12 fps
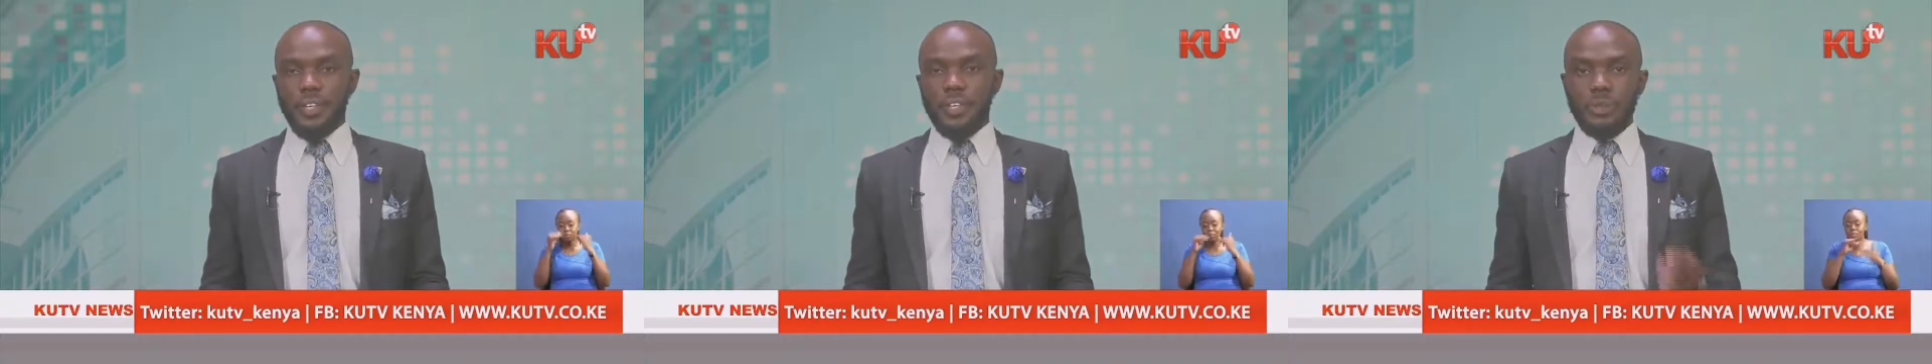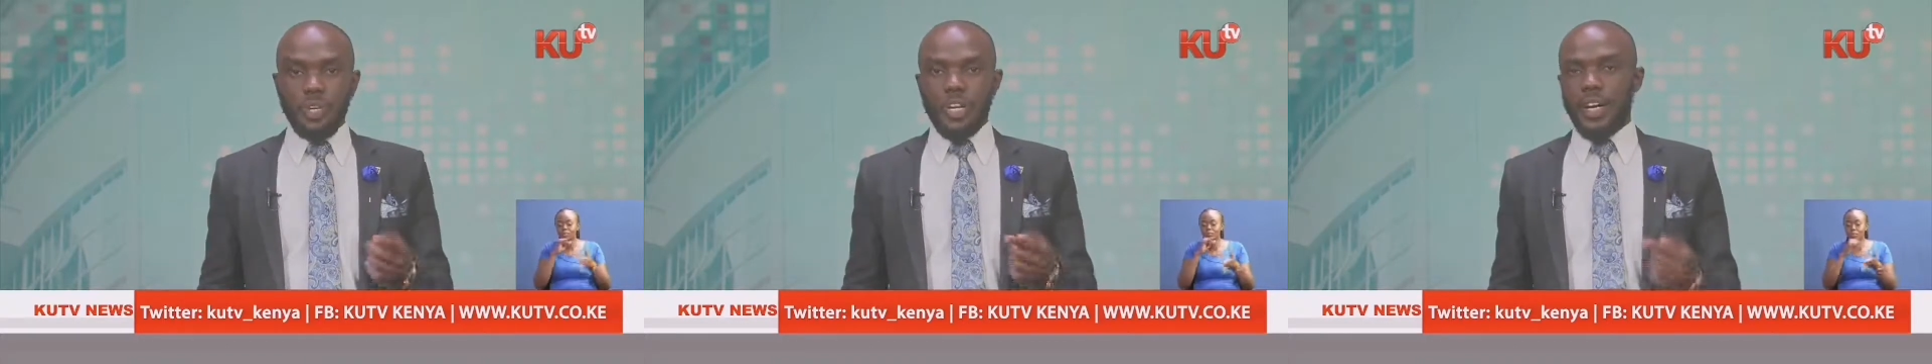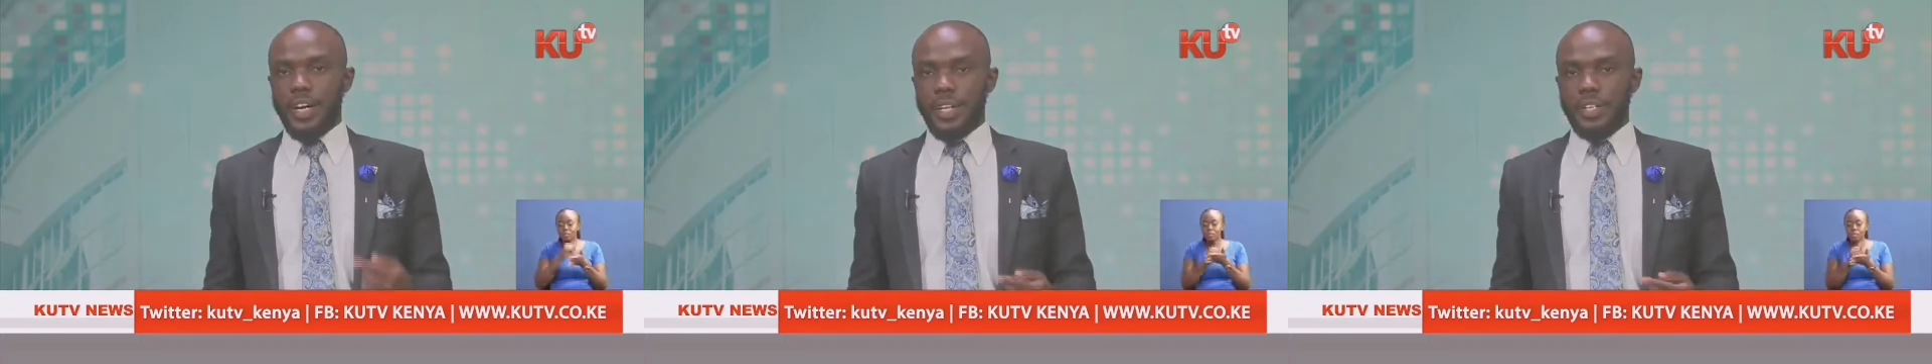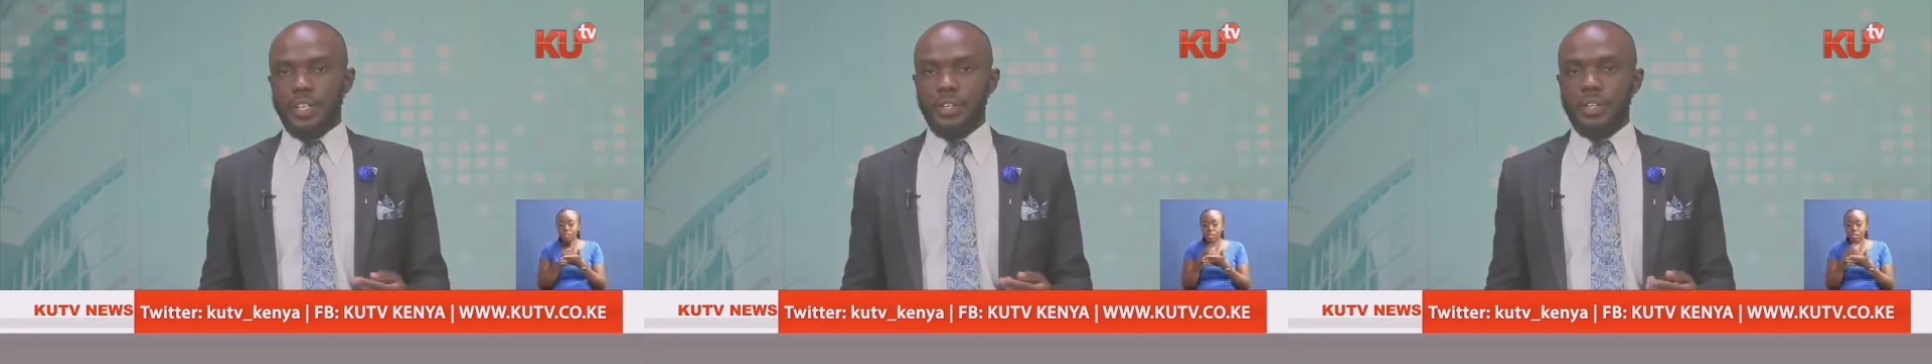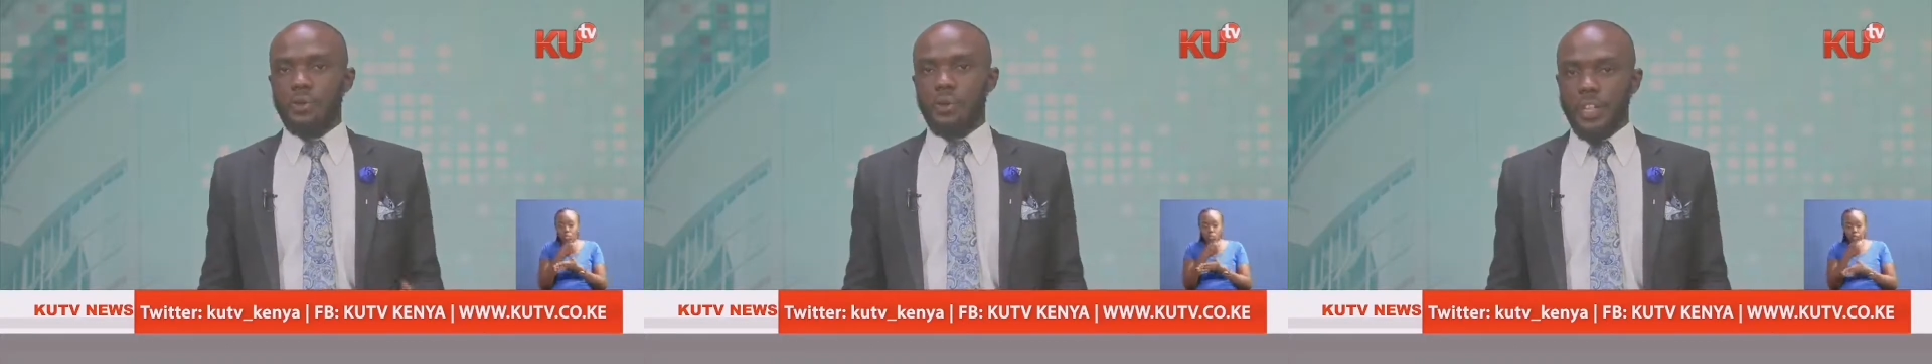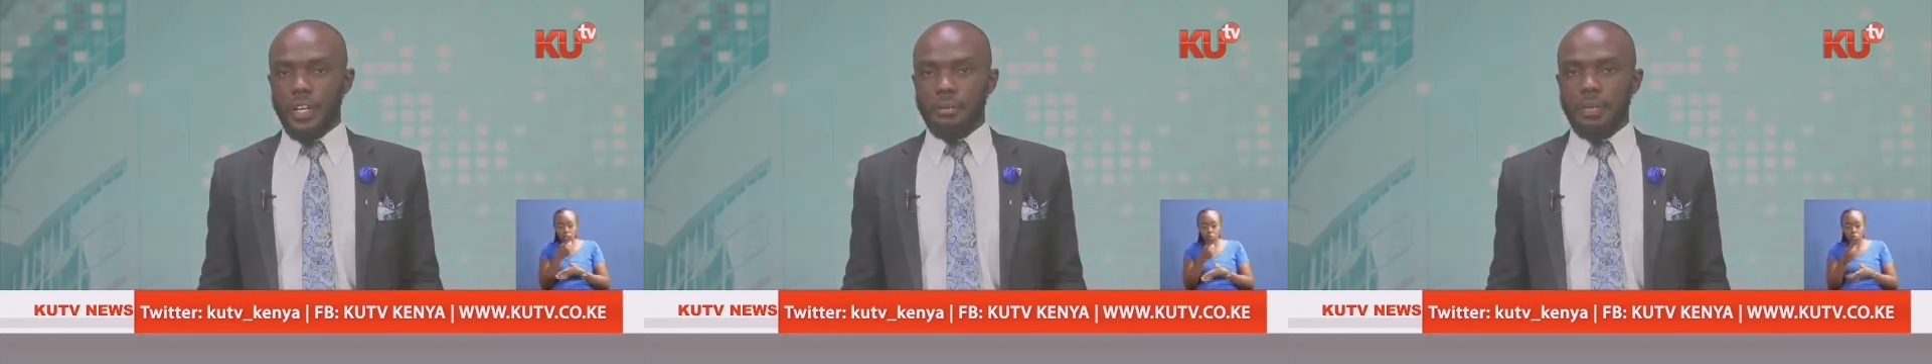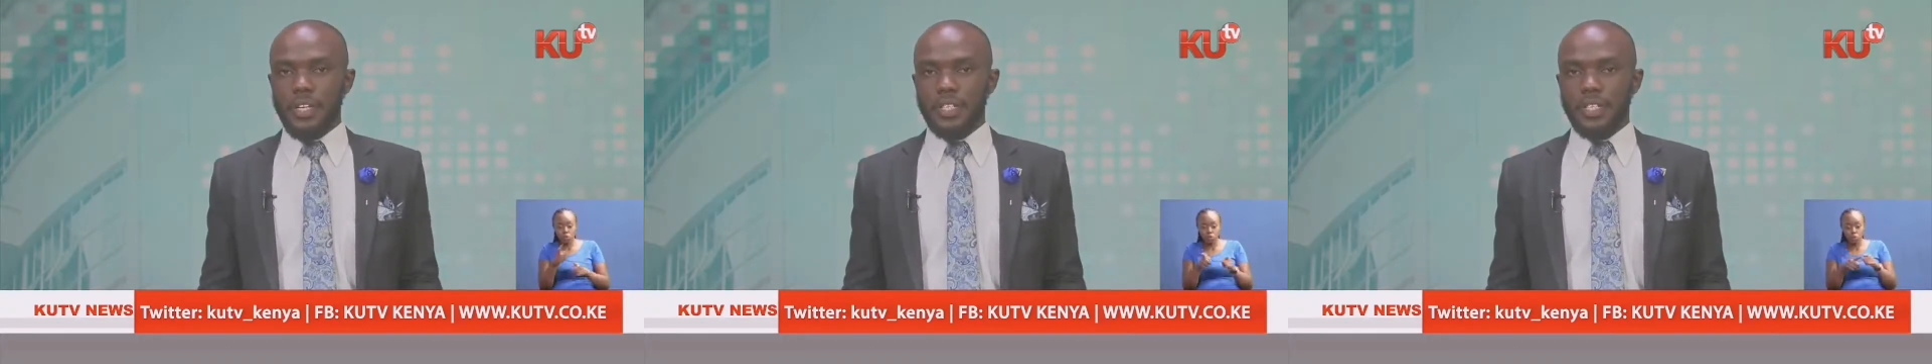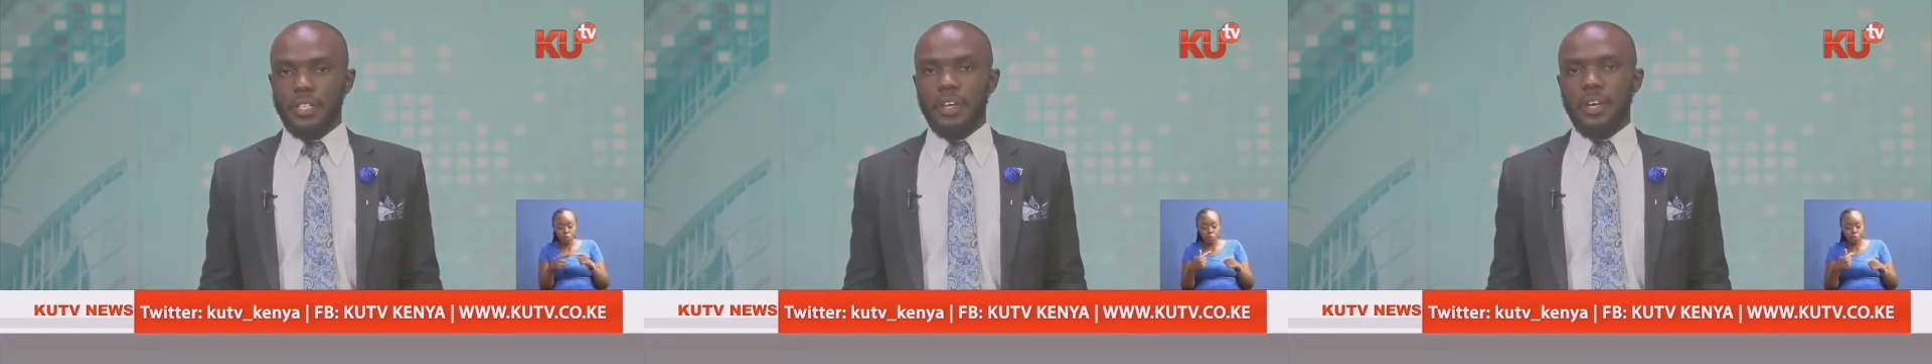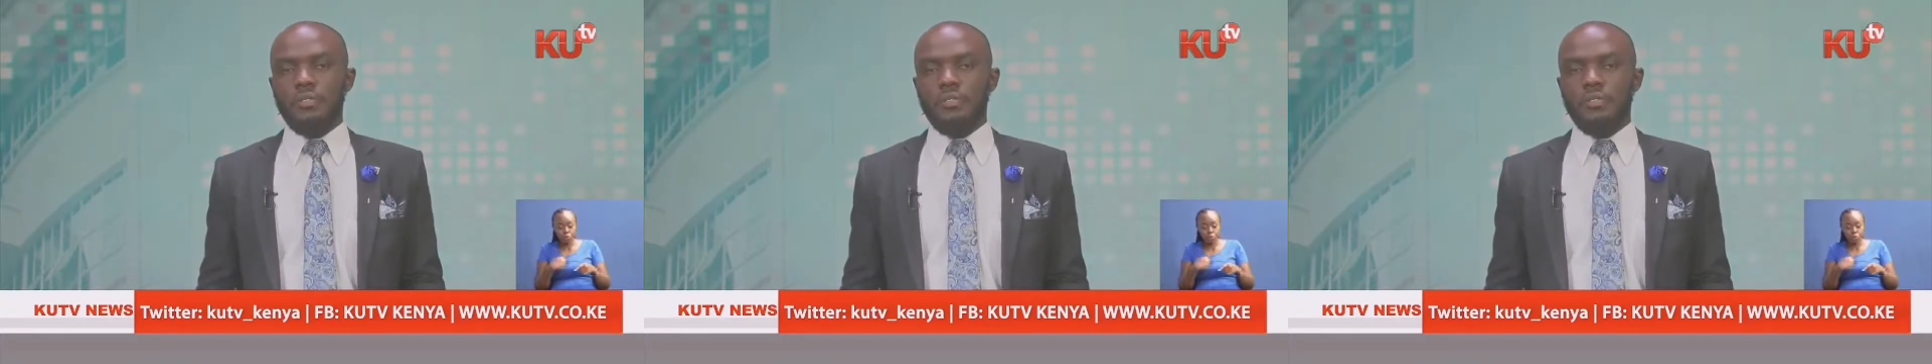You and I know what that means.